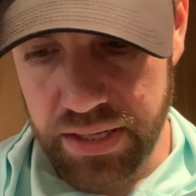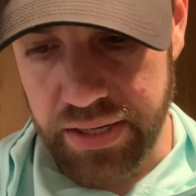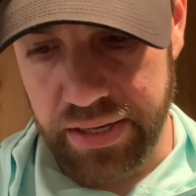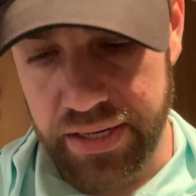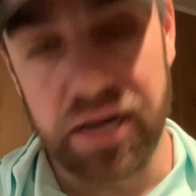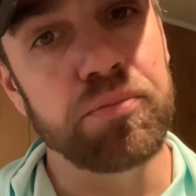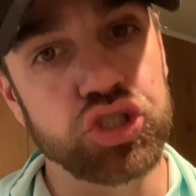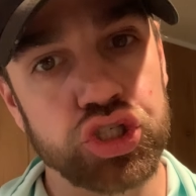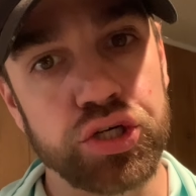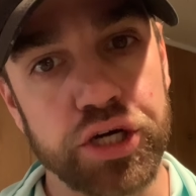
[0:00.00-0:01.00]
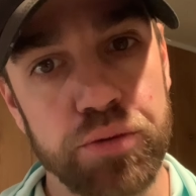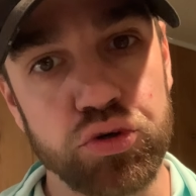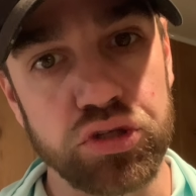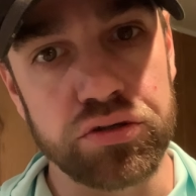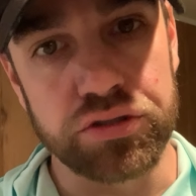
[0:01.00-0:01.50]
Uh, I'm gonna show you a couple
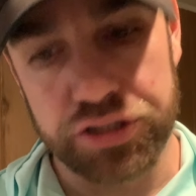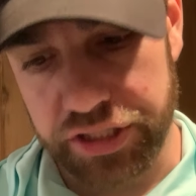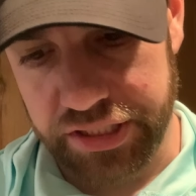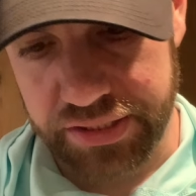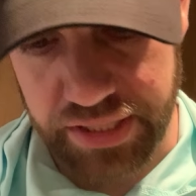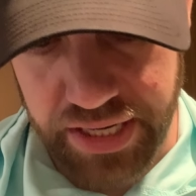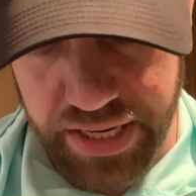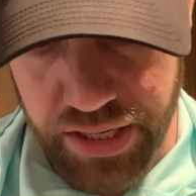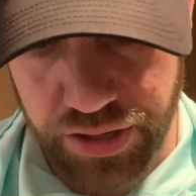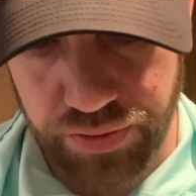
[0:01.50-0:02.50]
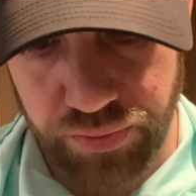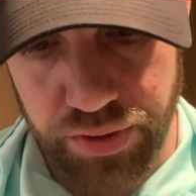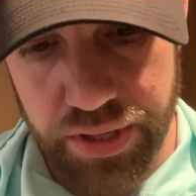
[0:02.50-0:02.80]
little tricks that I know.